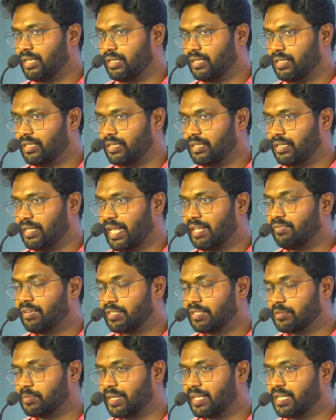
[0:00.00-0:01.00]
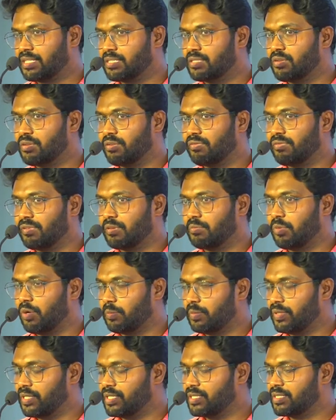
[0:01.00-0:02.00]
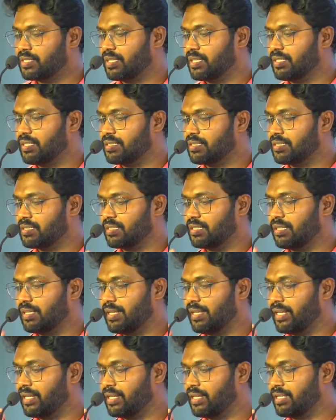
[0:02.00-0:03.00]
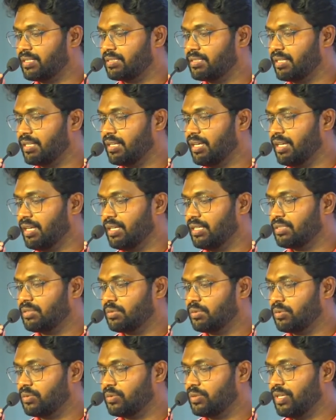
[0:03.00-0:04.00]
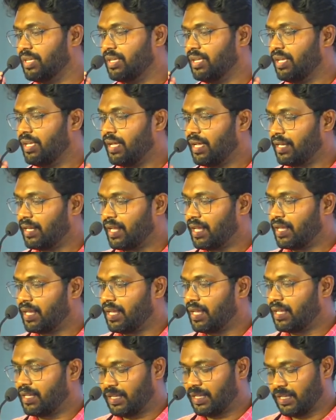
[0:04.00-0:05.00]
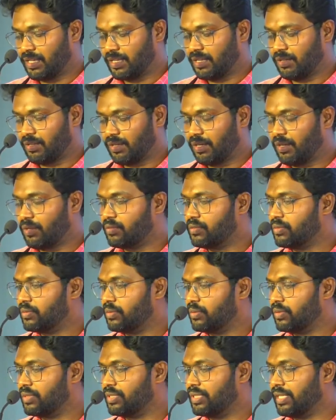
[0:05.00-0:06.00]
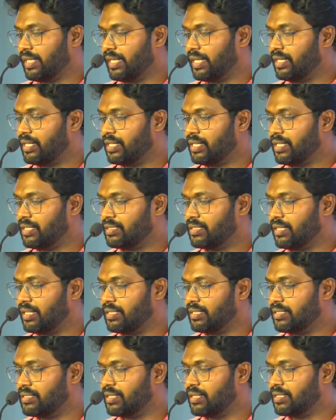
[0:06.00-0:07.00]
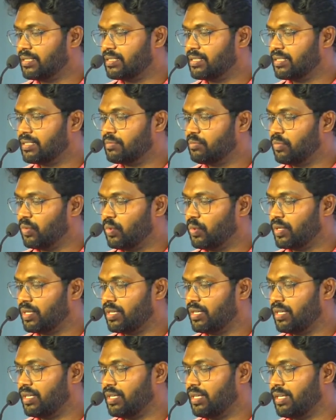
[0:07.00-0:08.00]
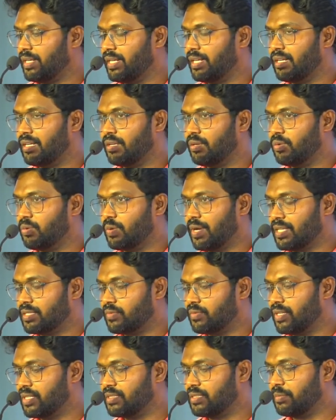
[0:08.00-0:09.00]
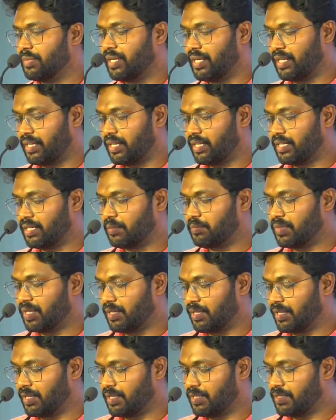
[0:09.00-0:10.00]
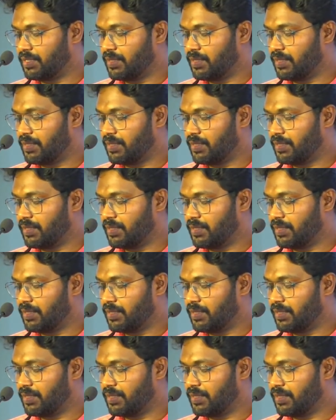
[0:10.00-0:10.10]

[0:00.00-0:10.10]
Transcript: life expectancy of our population is increasing. So, and also the increase in incidence is more in low as well as middle income countries.